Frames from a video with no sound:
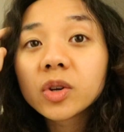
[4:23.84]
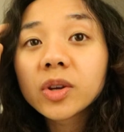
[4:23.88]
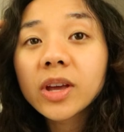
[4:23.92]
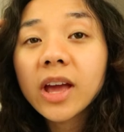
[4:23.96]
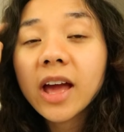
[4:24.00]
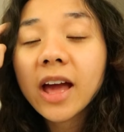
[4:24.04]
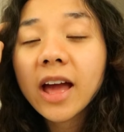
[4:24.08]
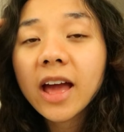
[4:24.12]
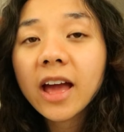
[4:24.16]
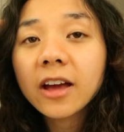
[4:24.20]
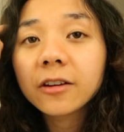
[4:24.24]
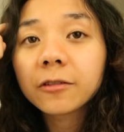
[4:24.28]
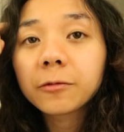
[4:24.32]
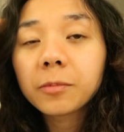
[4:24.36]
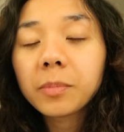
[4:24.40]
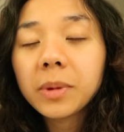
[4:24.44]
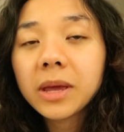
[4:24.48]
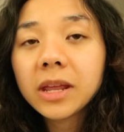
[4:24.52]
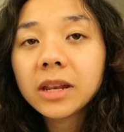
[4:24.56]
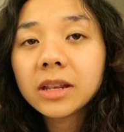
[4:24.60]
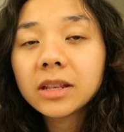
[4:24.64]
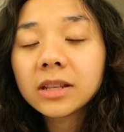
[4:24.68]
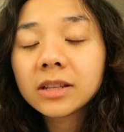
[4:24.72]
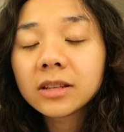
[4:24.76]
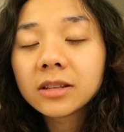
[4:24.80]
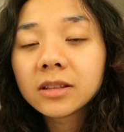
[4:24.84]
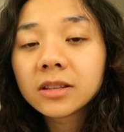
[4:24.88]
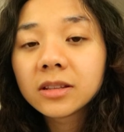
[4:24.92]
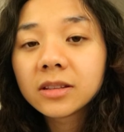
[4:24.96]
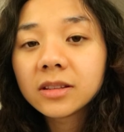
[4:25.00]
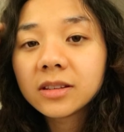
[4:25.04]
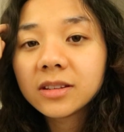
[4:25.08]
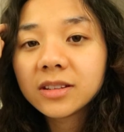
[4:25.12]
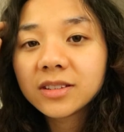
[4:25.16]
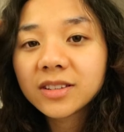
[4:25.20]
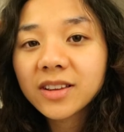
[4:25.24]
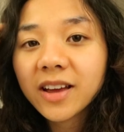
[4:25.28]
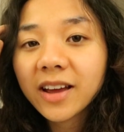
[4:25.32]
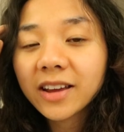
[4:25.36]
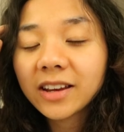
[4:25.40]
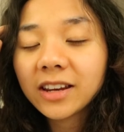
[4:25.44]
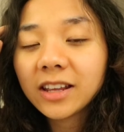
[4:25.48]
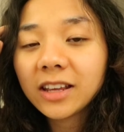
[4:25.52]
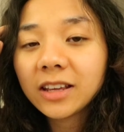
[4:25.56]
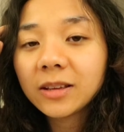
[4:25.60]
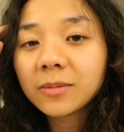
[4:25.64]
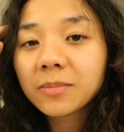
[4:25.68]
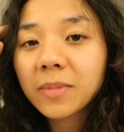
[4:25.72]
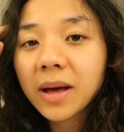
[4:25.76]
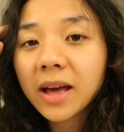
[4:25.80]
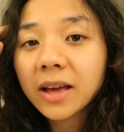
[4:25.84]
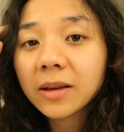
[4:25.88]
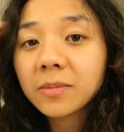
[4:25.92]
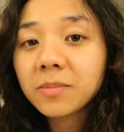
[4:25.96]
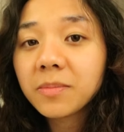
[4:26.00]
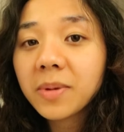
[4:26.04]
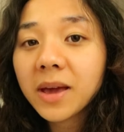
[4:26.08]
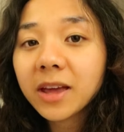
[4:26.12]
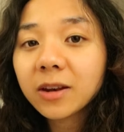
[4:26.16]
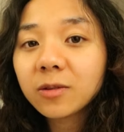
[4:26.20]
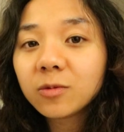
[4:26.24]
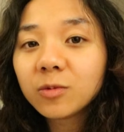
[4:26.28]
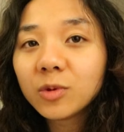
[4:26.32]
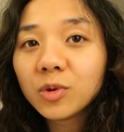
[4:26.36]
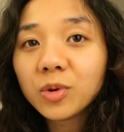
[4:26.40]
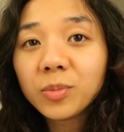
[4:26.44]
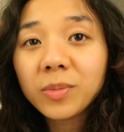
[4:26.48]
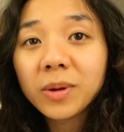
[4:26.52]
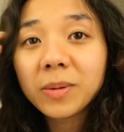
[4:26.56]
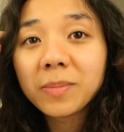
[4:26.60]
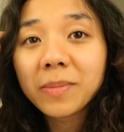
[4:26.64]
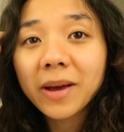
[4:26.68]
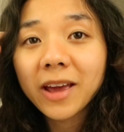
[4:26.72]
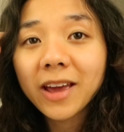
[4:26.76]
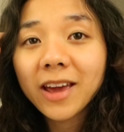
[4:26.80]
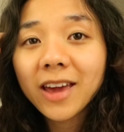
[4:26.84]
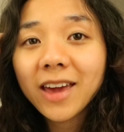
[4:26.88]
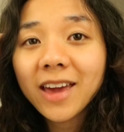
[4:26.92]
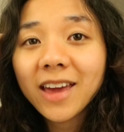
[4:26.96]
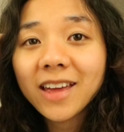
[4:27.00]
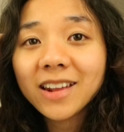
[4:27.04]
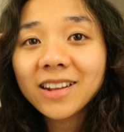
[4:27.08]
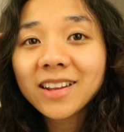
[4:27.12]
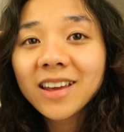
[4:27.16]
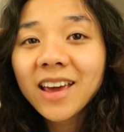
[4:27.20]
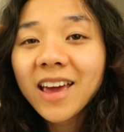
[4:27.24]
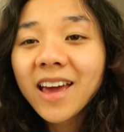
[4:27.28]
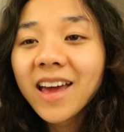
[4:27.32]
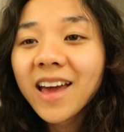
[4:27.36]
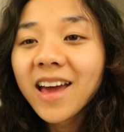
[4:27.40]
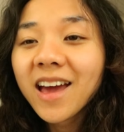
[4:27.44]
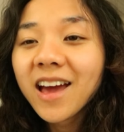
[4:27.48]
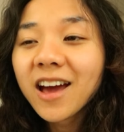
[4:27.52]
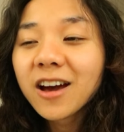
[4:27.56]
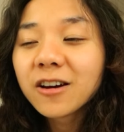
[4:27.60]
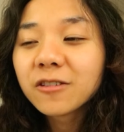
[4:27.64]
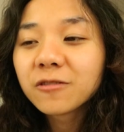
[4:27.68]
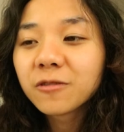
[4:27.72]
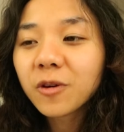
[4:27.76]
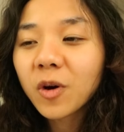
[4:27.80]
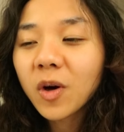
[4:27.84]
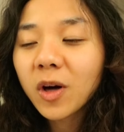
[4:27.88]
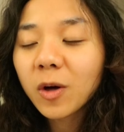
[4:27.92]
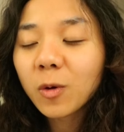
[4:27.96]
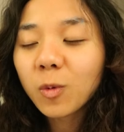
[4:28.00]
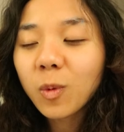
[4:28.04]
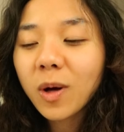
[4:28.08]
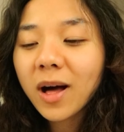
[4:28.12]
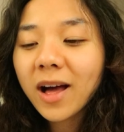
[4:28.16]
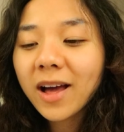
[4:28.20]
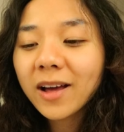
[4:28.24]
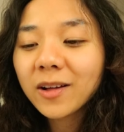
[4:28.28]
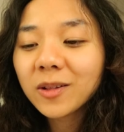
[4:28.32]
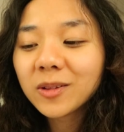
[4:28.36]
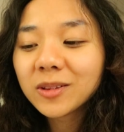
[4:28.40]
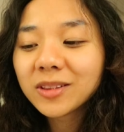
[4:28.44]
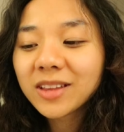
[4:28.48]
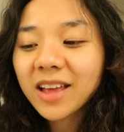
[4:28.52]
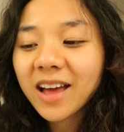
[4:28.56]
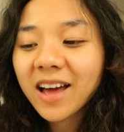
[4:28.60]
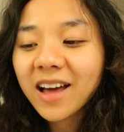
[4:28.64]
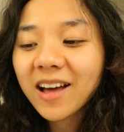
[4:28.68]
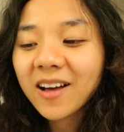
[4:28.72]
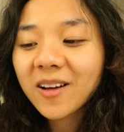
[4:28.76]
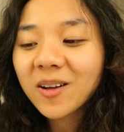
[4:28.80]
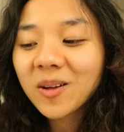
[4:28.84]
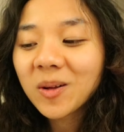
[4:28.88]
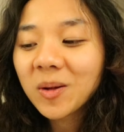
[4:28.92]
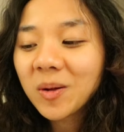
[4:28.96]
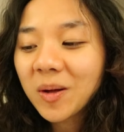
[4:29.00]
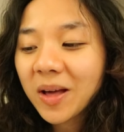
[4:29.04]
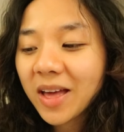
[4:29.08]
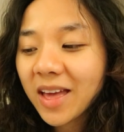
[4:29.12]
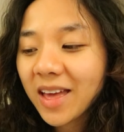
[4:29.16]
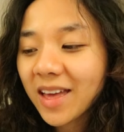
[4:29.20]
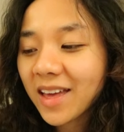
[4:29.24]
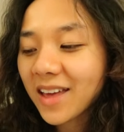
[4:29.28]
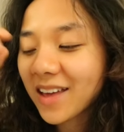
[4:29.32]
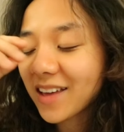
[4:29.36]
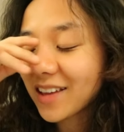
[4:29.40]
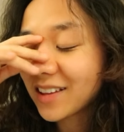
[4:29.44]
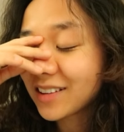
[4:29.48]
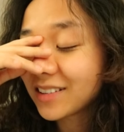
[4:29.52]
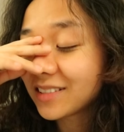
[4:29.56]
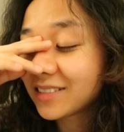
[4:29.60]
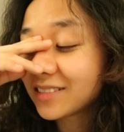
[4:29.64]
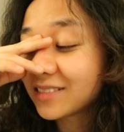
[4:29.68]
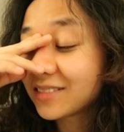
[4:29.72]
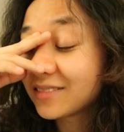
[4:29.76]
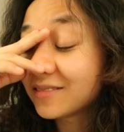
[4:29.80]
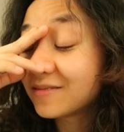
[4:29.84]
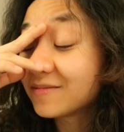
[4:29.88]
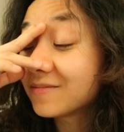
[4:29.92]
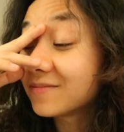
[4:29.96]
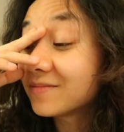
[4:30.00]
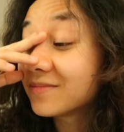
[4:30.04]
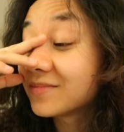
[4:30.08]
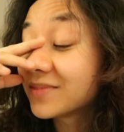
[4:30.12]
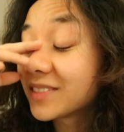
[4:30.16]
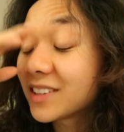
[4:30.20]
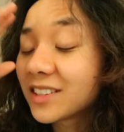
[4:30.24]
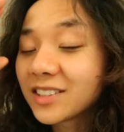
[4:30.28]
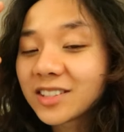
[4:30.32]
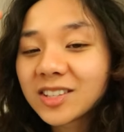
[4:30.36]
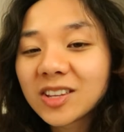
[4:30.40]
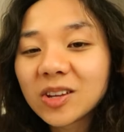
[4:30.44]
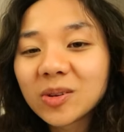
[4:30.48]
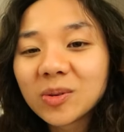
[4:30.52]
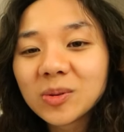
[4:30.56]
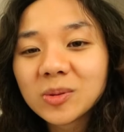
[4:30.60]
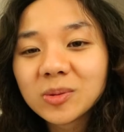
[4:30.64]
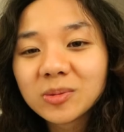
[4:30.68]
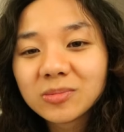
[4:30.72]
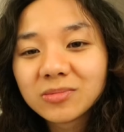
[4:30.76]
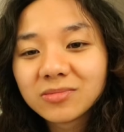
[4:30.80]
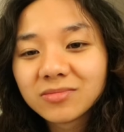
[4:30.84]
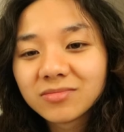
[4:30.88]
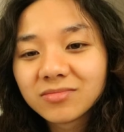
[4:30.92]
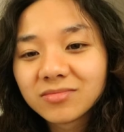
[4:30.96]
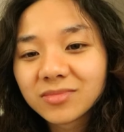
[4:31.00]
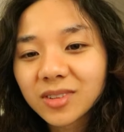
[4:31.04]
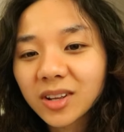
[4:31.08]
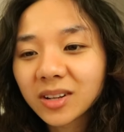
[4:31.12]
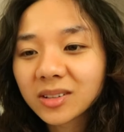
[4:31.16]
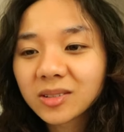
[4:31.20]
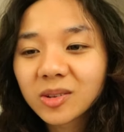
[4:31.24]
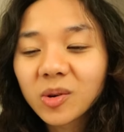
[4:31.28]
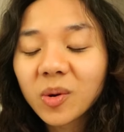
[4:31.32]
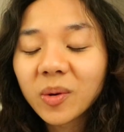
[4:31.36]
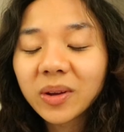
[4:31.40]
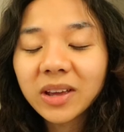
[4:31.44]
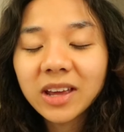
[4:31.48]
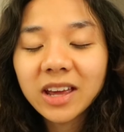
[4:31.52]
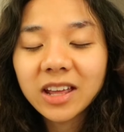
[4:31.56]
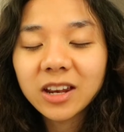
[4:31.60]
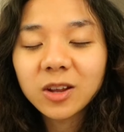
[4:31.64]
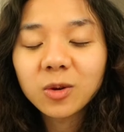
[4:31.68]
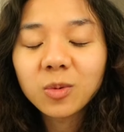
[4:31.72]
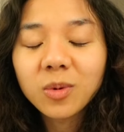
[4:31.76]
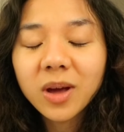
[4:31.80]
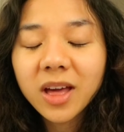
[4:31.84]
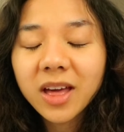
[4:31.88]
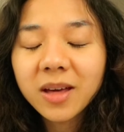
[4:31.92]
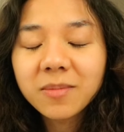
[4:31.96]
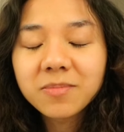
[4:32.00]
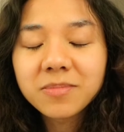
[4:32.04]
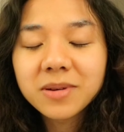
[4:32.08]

So yeah, I have been designing my bedroom in my head for a while now, and it's still not going anywhere.